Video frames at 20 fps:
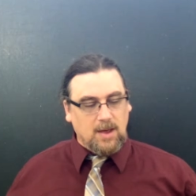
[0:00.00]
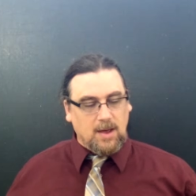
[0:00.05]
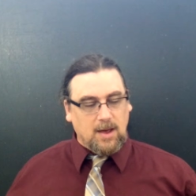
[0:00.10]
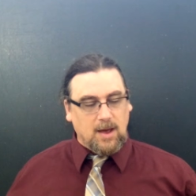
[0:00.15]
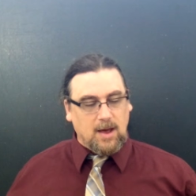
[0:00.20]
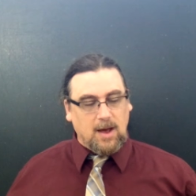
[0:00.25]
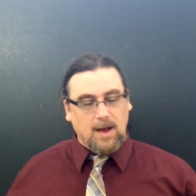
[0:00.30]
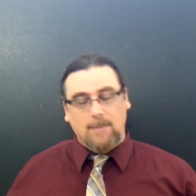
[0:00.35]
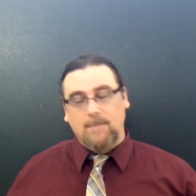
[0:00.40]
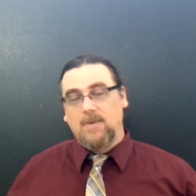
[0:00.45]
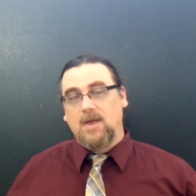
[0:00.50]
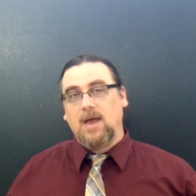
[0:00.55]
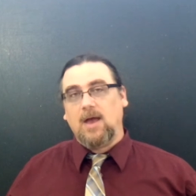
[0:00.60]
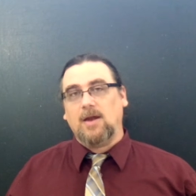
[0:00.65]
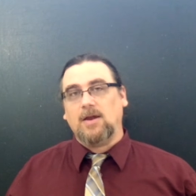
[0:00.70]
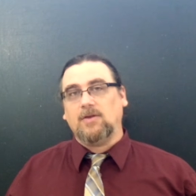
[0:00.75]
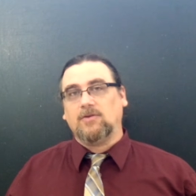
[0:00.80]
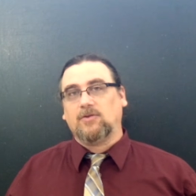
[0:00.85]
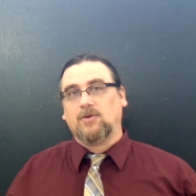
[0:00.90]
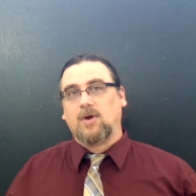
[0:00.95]

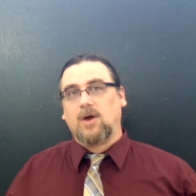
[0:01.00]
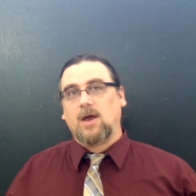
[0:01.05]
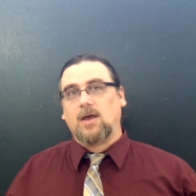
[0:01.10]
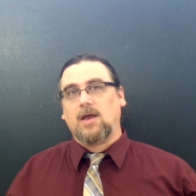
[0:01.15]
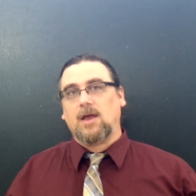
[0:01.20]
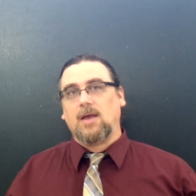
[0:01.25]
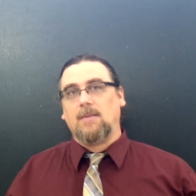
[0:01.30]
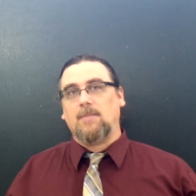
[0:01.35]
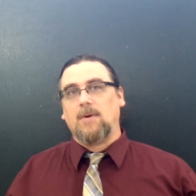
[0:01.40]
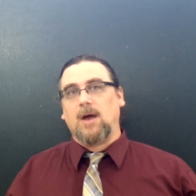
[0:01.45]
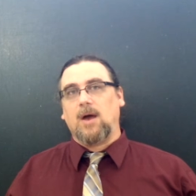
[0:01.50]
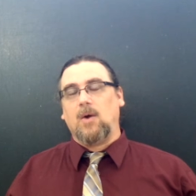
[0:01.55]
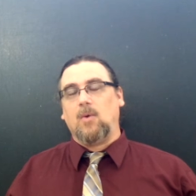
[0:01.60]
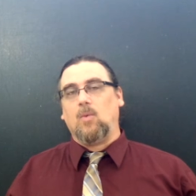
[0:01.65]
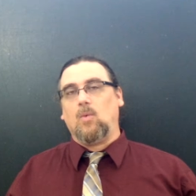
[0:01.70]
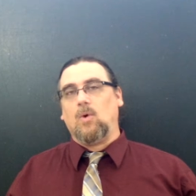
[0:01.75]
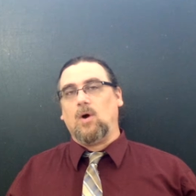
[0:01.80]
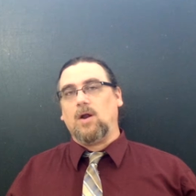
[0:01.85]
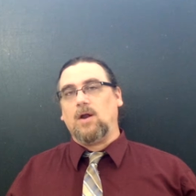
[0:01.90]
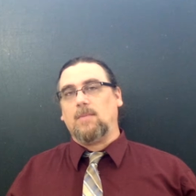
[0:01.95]
And he's talking
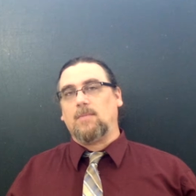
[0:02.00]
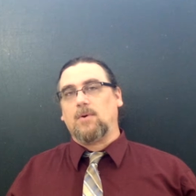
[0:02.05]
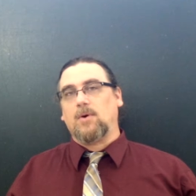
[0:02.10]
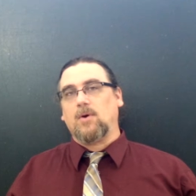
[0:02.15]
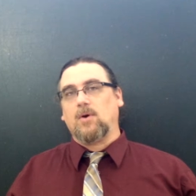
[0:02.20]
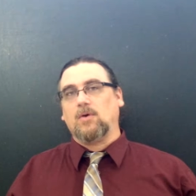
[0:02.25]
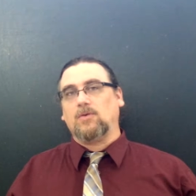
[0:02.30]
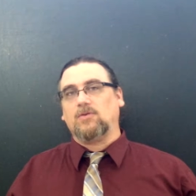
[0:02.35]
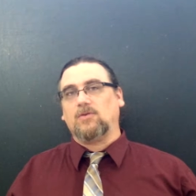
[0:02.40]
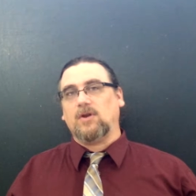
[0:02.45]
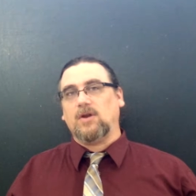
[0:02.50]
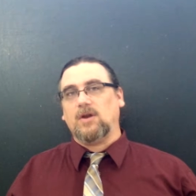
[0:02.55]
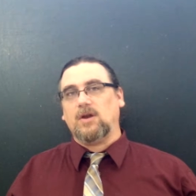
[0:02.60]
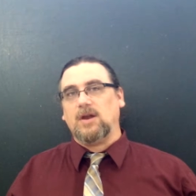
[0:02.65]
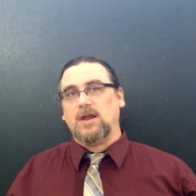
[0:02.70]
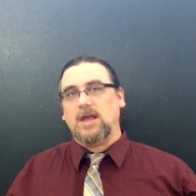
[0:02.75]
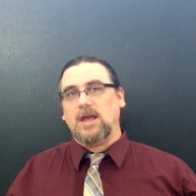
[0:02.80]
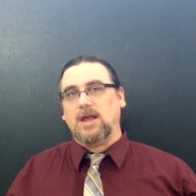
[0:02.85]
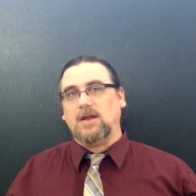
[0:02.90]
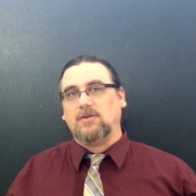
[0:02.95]
about what a person
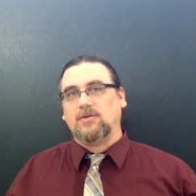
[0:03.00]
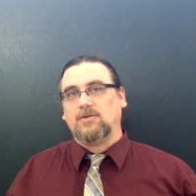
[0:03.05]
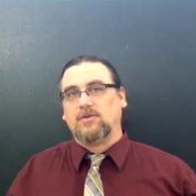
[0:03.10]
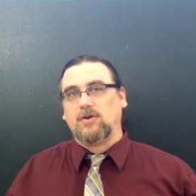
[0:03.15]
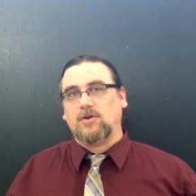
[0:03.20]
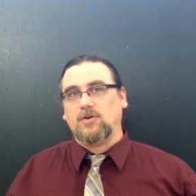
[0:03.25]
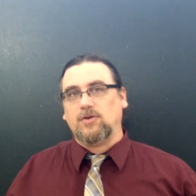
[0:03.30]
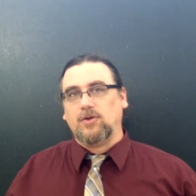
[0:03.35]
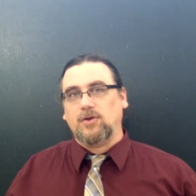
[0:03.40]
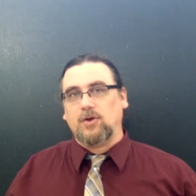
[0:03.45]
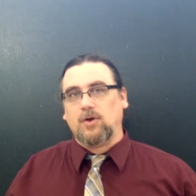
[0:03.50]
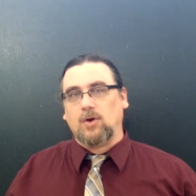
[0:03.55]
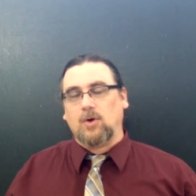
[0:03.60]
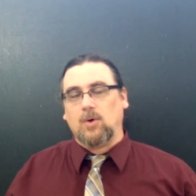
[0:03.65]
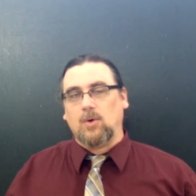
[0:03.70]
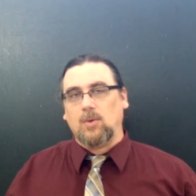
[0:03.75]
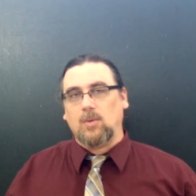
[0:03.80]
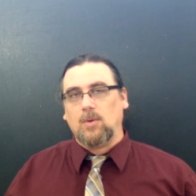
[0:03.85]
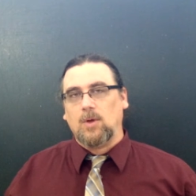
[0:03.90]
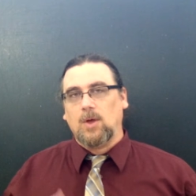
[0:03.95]
needs to
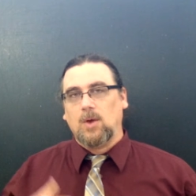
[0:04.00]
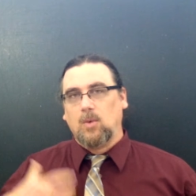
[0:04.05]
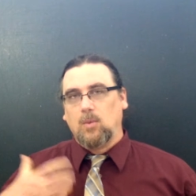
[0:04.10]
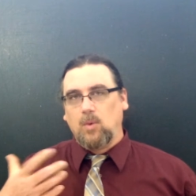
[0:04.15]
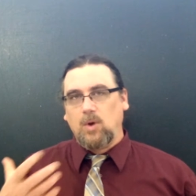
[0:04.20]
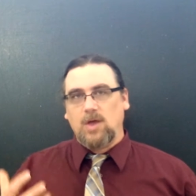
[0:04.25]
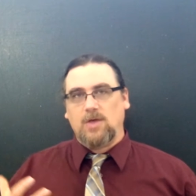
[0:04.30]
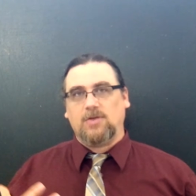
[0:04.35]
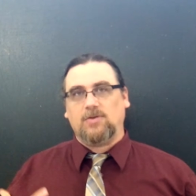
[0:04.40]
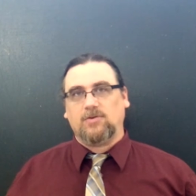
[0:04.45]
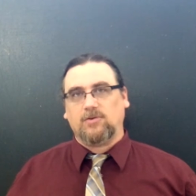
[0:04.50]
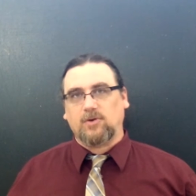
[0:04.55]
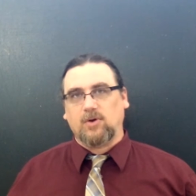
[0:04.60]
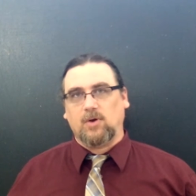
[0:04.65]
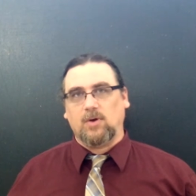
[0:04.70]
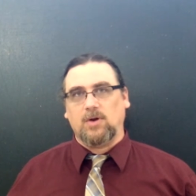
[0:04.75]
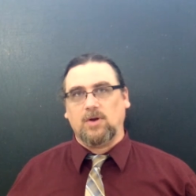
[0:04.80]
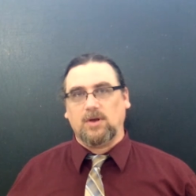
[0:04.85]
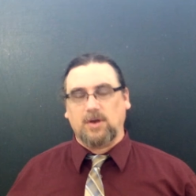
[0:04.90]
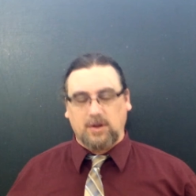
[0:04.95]
do with
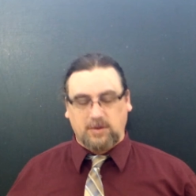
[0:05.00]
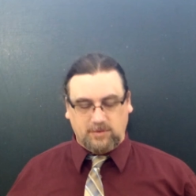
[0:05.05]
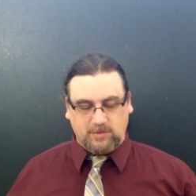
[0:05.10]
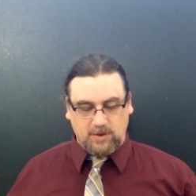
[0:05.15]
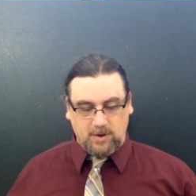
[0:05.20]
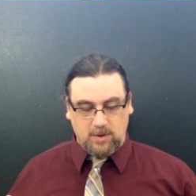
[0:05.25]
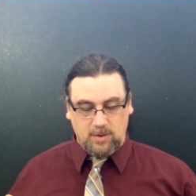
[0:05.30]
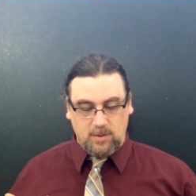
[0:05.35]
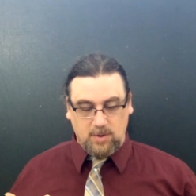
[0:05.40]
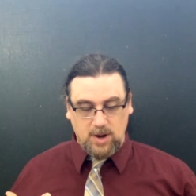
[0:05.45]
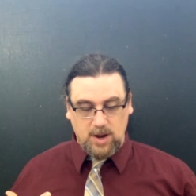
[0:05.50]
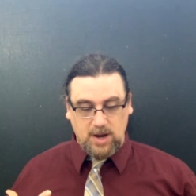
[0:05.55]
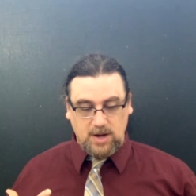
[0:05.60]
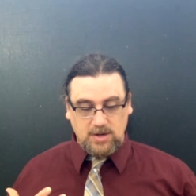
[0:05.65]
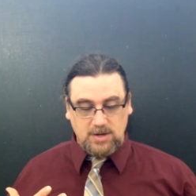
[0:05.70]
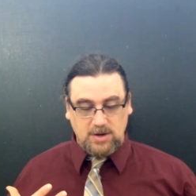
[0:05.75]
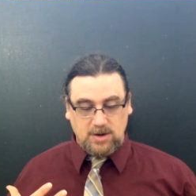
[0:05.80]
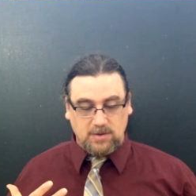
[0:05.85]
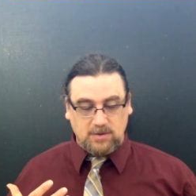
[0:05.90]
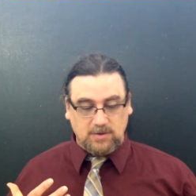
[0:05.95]
certain
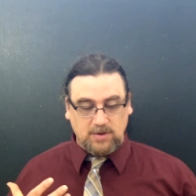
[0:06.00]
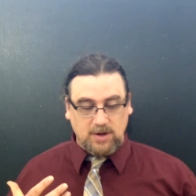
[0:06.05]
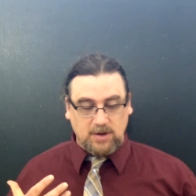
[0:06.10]
considerations.